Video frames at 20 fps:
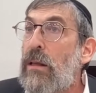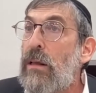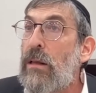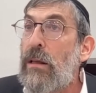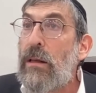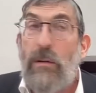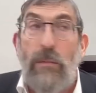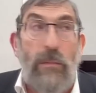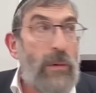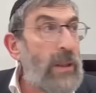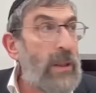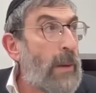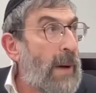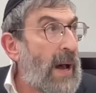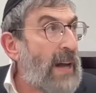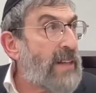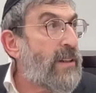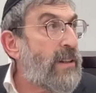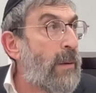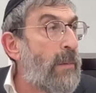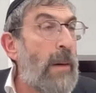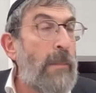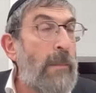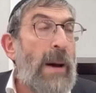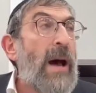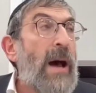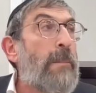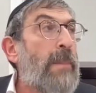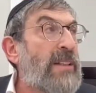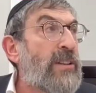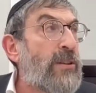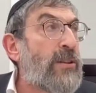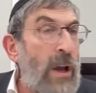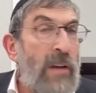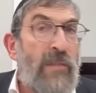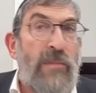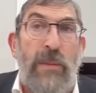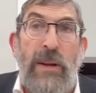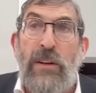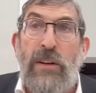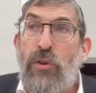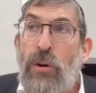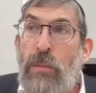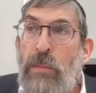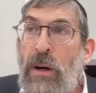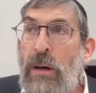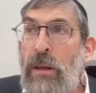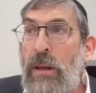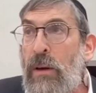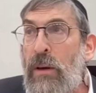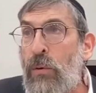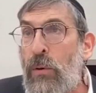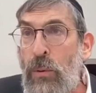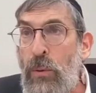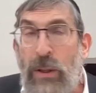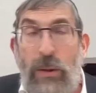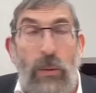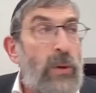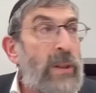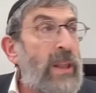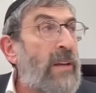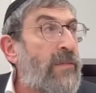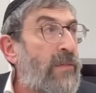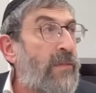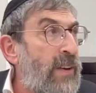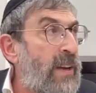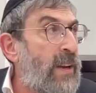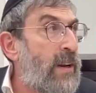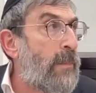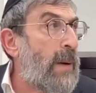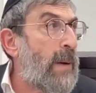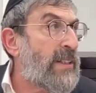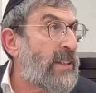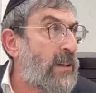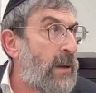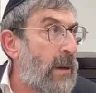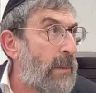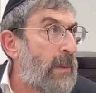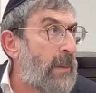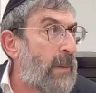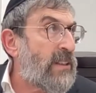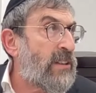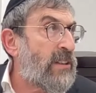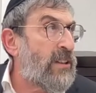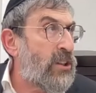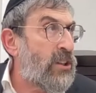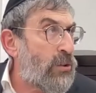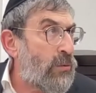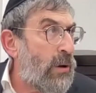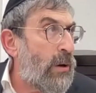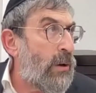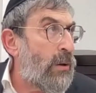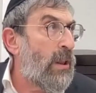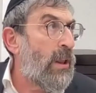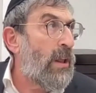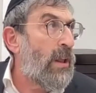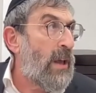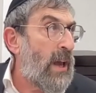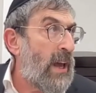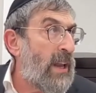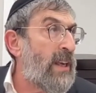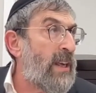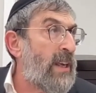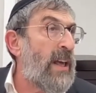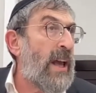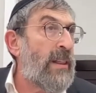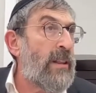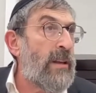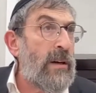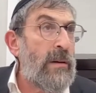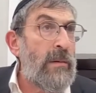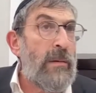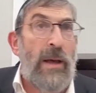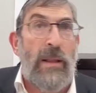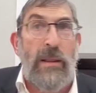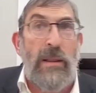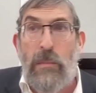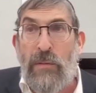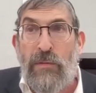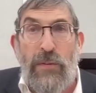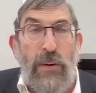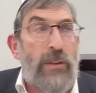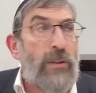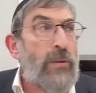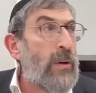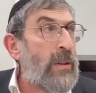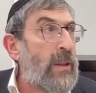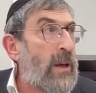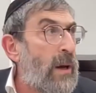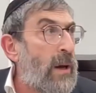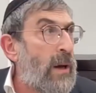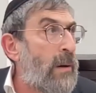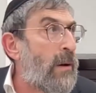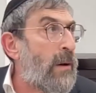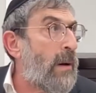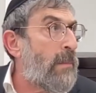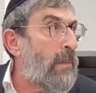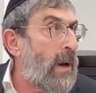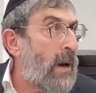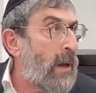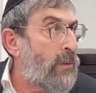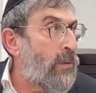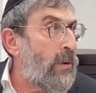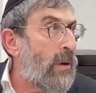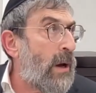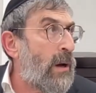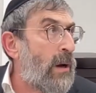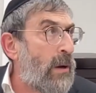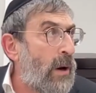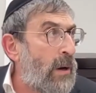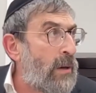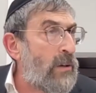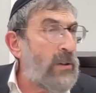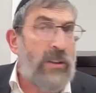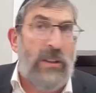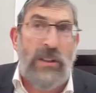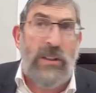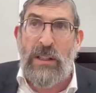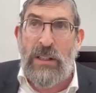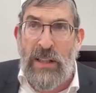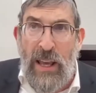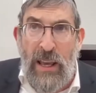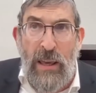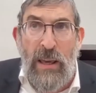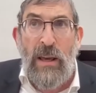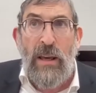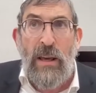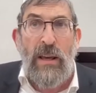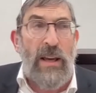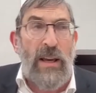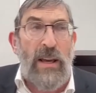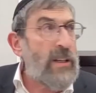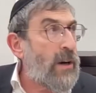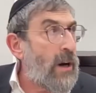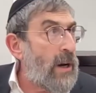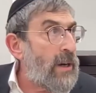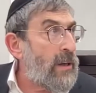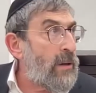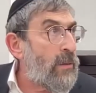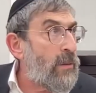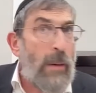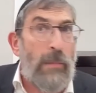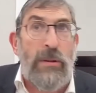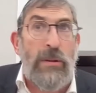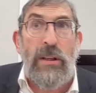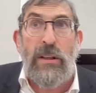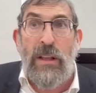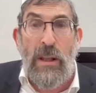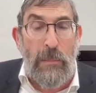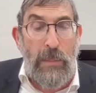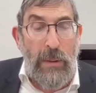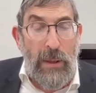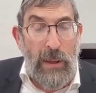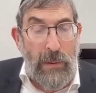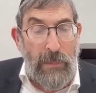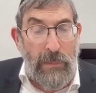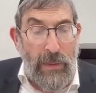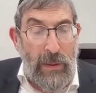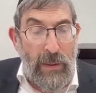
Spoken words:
With a pasul of abas koyin from the truma, with a feed abas yisrael, and he and the mafuto or the anus is a koyin. What would the din be?